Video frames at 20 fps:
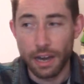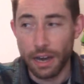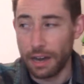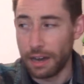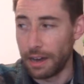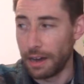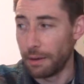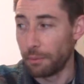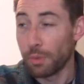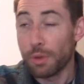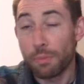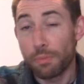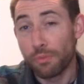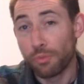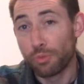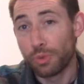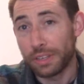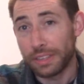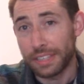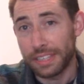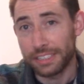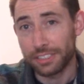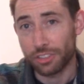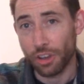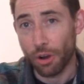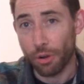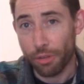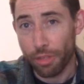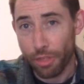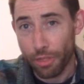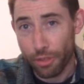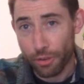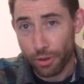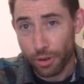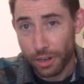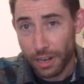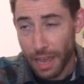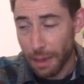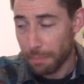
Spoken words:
We released our 3rd